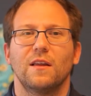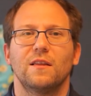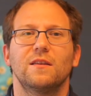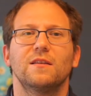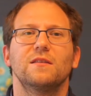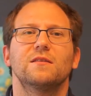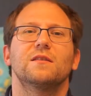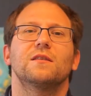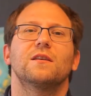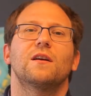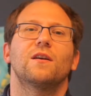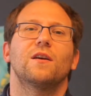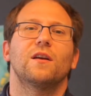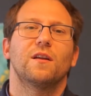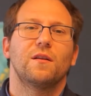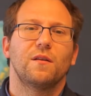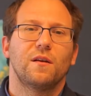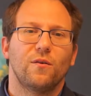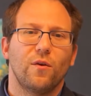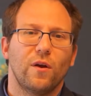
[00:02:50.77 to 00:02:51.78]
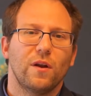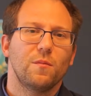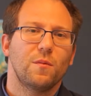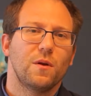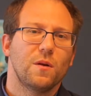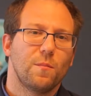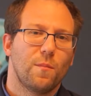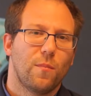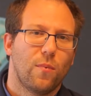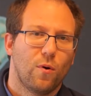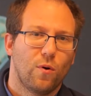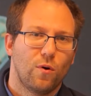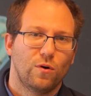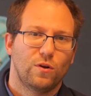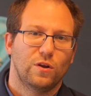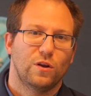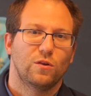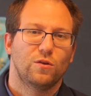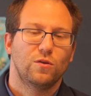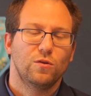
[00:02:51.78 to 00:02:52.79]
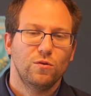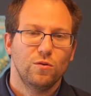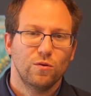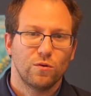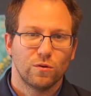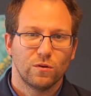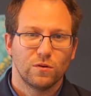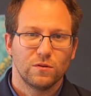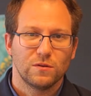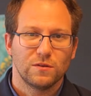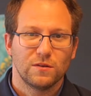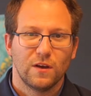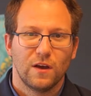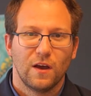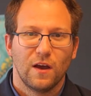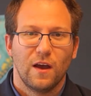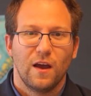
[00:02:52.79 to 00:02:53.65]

these are incredibly important tools